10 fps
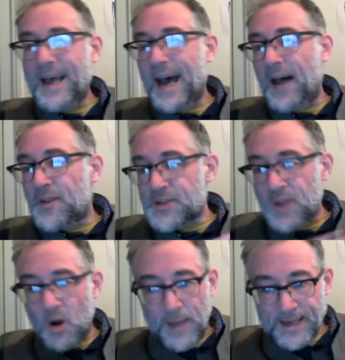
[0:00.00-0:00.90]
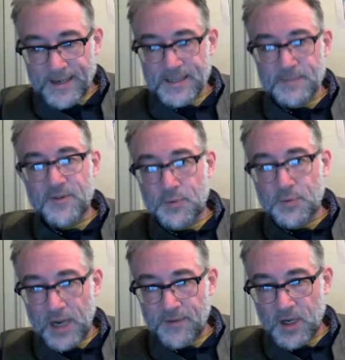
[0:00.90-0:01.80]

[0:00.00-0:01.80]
and there's no mechanism for private